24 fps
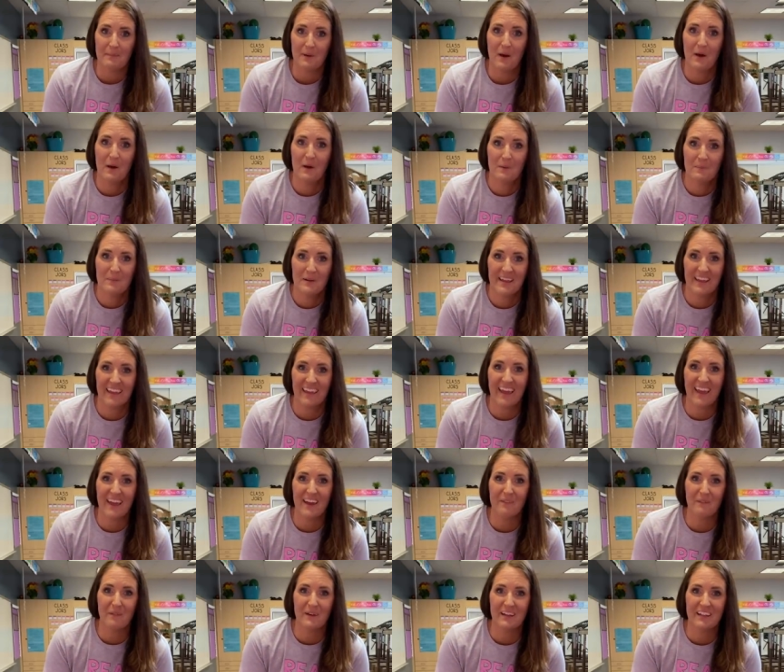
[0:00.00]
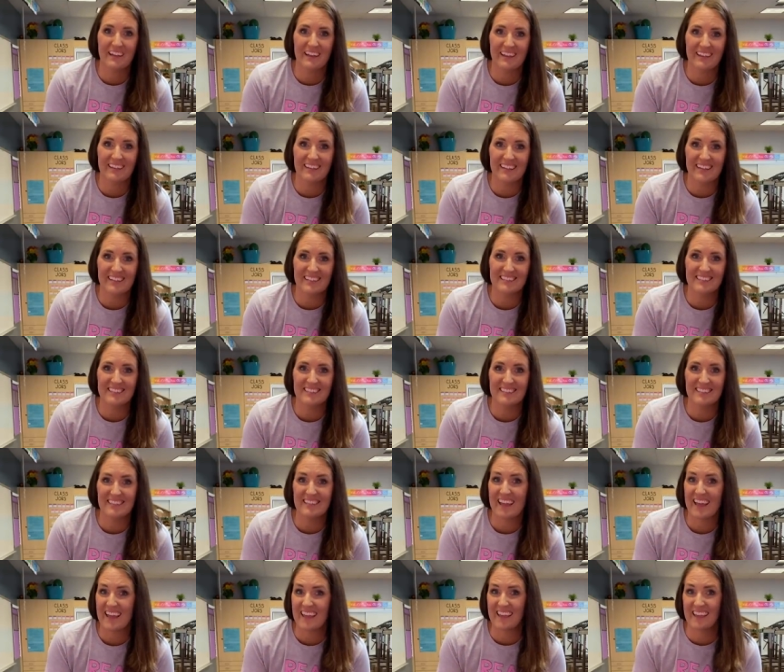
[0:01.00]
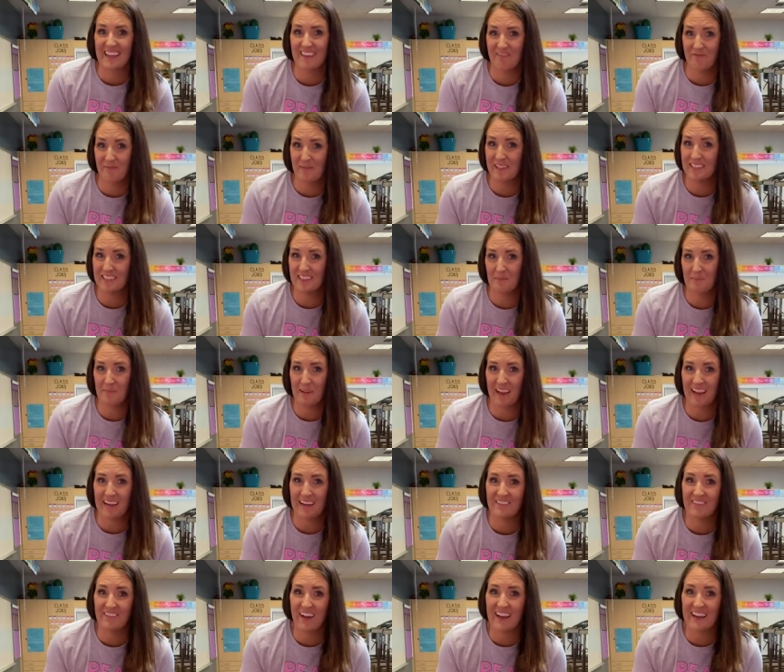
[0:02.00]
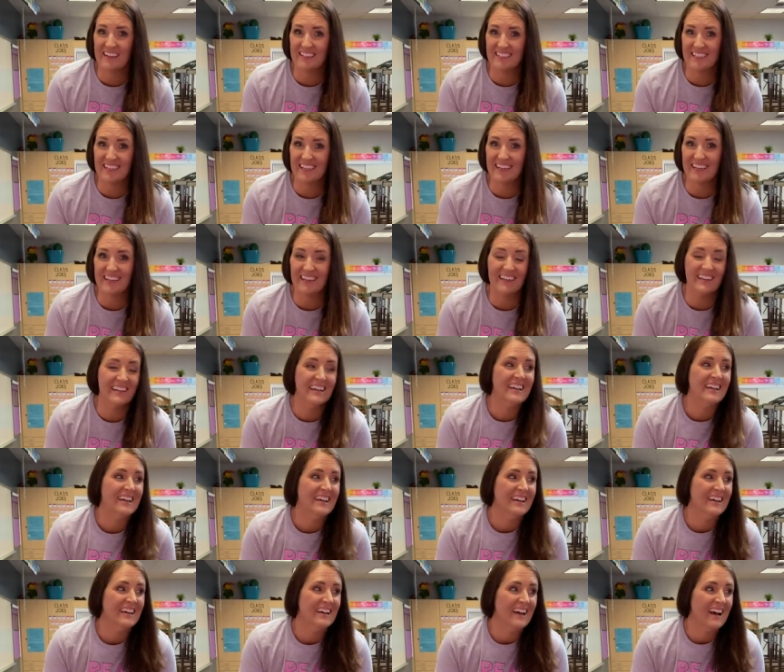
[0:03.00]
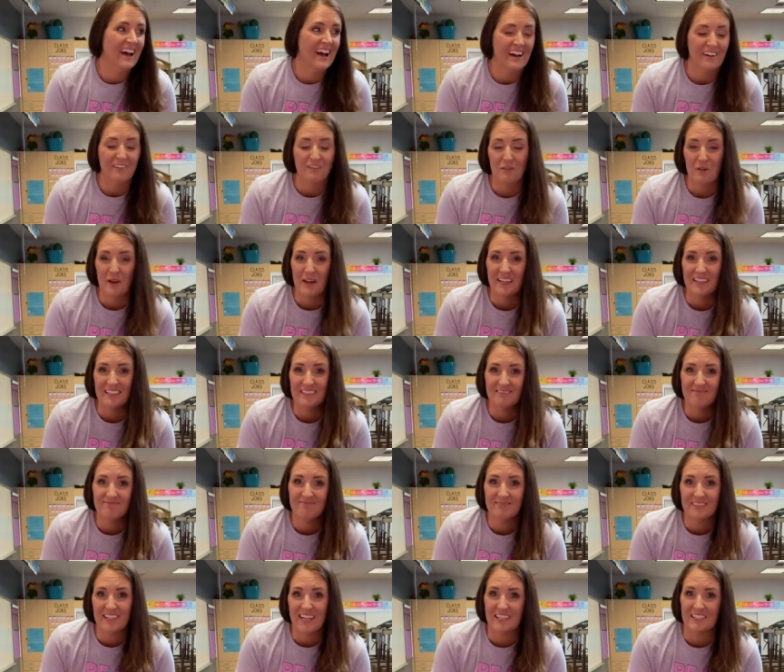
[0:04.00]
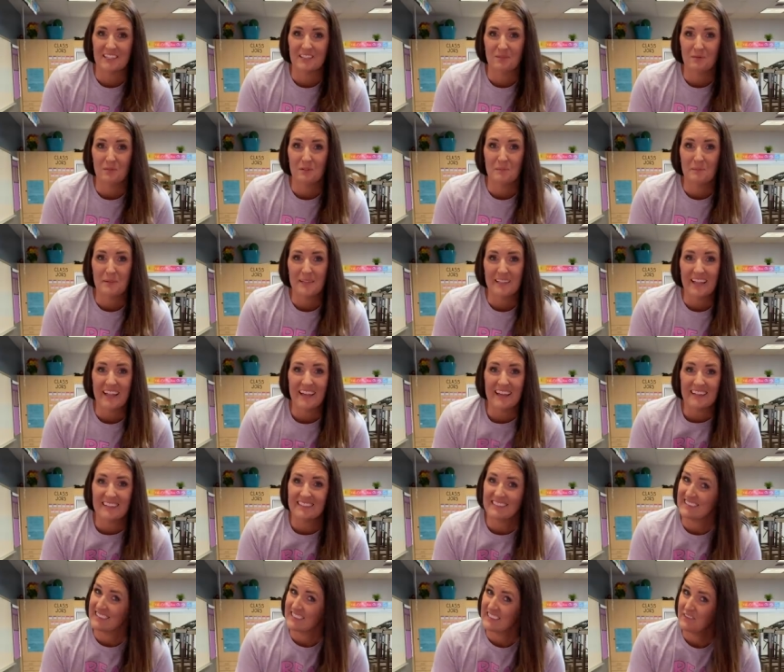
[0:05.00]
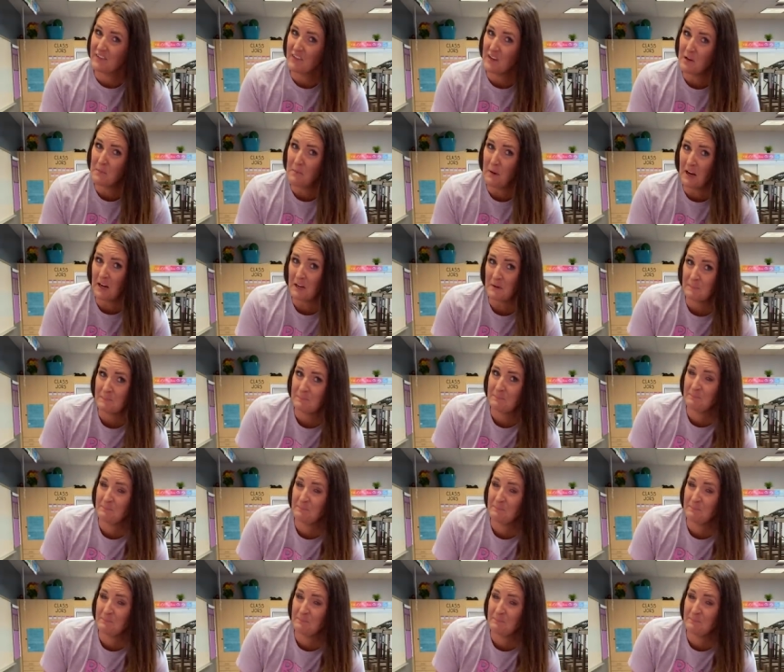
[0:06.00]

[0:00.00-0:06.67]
hoping it will at least like give me some kind of idea of what desks will be like six feet apart.